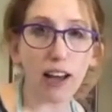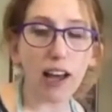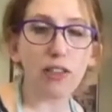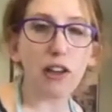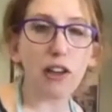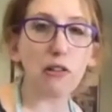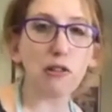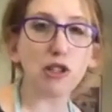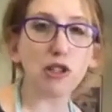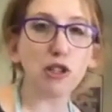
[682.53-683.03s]

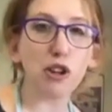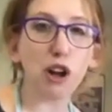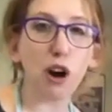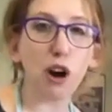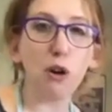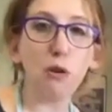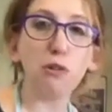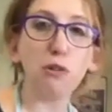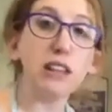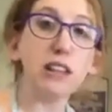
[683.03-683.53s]
There is
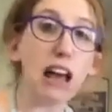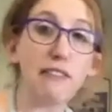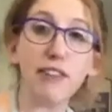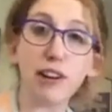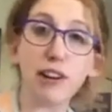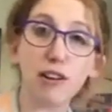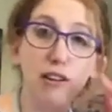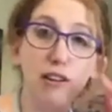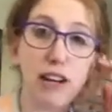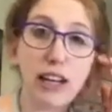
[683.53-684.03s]
no
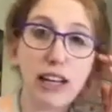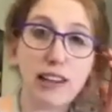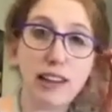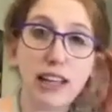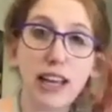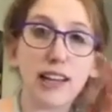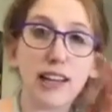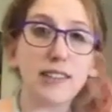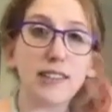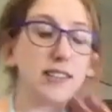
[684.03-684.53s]
leavener in
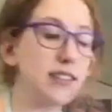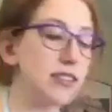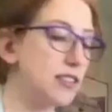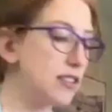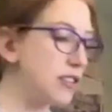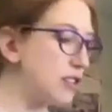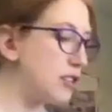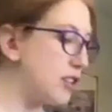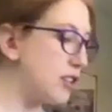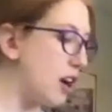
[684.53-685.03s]
these.
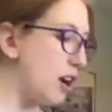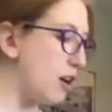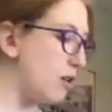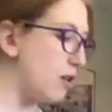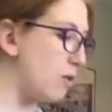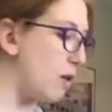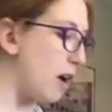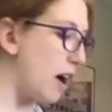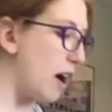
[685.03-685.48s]
So